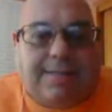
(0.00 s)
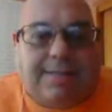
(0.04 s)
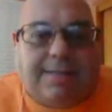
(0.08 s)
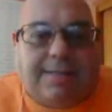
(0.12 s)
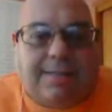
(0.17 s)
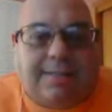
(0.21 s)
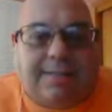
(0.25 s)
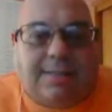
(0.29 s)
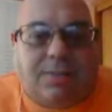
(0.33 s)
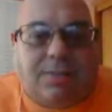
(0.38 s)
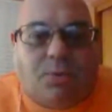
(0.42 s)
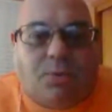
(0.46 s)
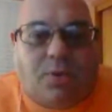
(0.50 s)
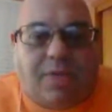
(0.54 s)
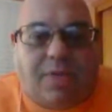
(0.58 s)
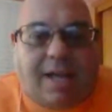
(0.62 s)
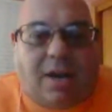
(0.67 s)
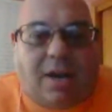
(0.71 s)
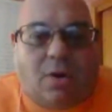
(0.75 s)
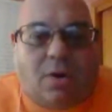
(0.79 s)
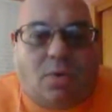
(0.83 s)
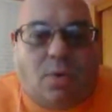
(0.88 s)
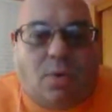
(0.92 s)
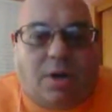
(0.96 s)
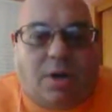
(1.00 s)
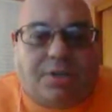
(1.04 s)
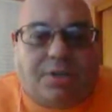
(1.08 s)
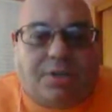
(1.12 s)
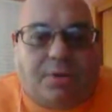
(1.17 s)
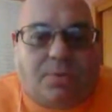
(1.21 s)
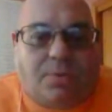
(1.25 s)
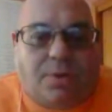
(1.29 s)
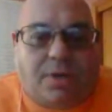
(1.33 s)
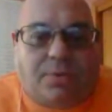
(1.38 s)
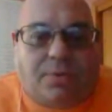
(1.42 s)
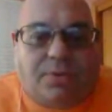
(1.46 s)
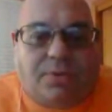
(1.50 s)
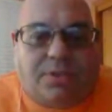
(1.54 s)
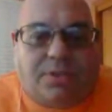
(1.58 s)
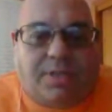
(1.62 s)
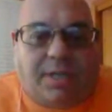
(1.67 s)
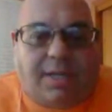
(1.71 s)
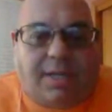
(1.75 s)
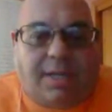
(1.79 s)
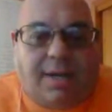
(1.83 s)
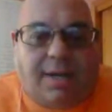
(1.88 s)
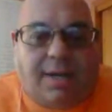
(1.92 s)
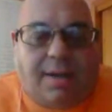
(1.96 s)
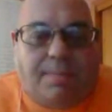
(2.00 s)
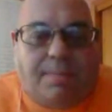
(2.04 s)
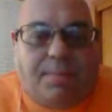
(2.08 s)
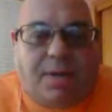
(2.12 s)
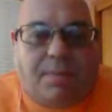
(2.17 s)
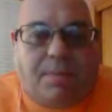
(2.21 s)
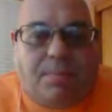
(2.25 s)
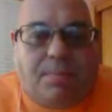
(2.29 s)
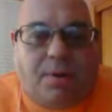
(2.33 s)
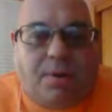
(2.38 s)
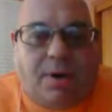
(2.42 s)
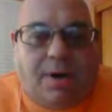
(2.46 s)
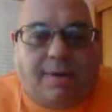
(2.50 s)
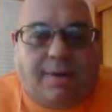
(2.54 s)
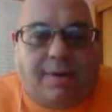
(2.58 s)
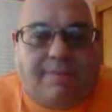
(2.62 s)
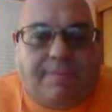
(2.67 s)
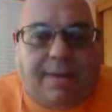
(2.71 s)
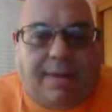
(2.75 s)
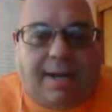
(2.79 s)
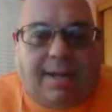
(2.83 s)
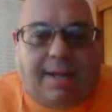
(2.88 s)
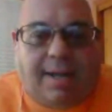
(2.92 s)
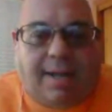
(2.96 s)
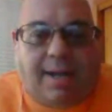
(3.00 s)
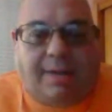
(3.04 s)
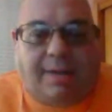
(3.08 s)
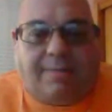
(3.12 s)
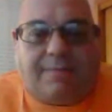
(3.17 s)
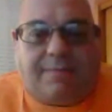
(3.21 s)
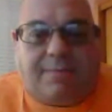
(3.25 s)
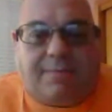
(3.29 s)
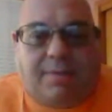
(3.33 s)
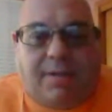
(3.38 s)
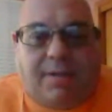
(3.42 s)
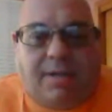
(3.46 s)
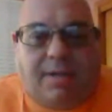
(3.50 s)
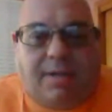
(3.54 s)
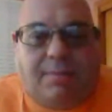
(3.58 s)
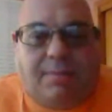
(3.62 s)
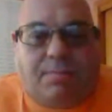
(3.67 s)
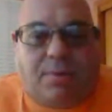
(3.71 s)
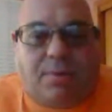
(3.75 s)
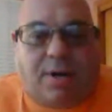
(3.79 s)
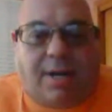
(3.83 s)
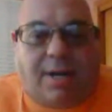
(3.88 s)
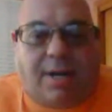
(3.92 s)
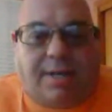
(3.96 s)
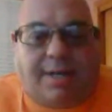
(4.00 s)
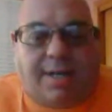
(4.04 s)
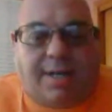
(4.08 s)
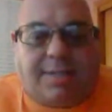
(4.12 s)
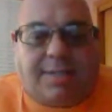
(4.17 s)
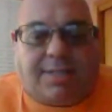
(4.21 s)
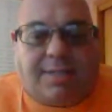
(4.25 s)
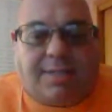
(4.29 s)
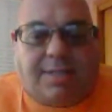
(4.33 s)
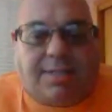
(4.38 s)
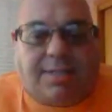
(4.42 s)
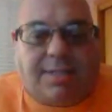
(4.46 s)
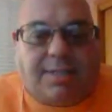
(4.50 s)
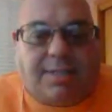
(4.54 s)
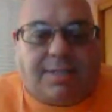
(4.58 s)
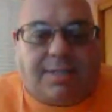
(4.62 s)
without question, Rick was a big part of my life in broadcasting because